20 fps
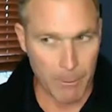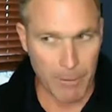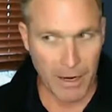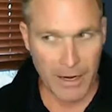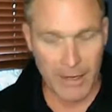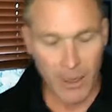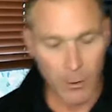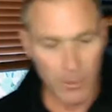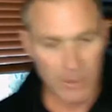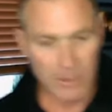
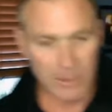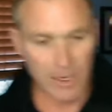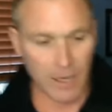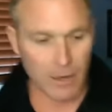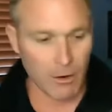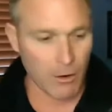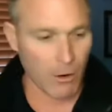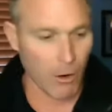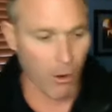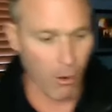But I know it's
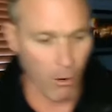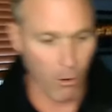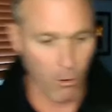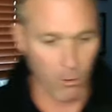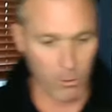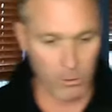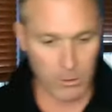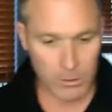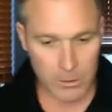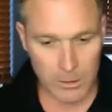not
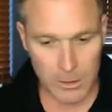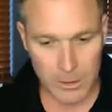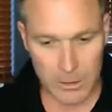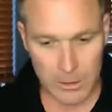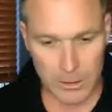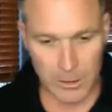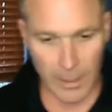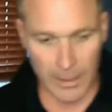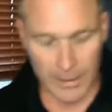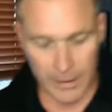all
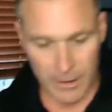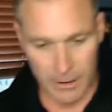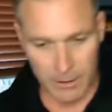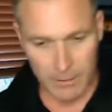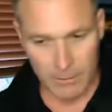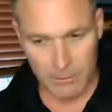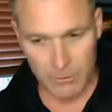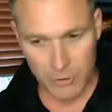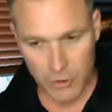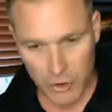like
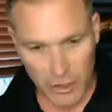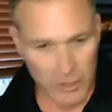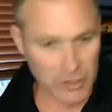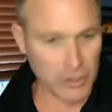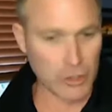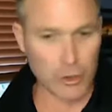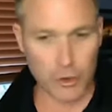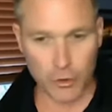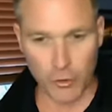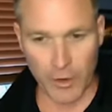
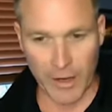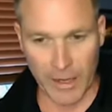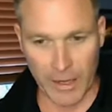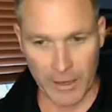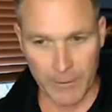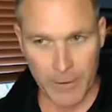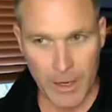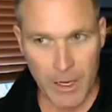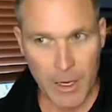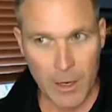just
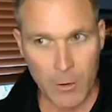training.